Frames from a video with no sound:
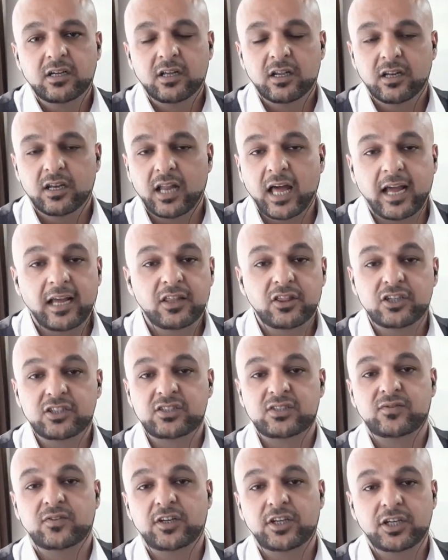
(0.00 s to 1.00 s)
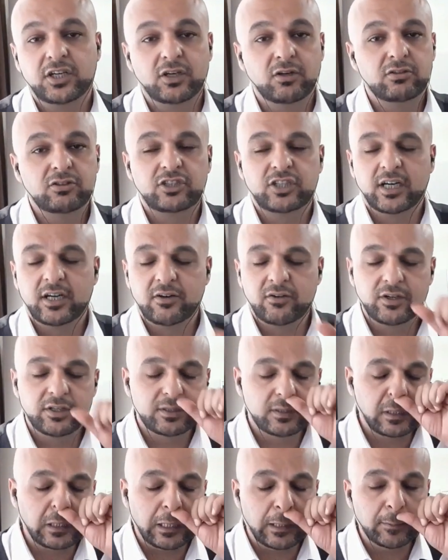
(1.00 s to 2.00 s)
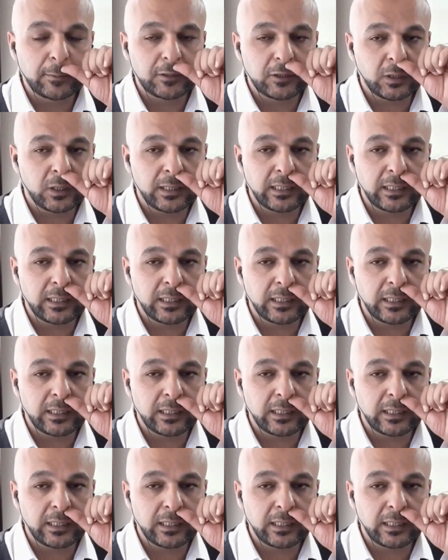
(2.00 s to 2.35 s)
Like this video, share it, comment on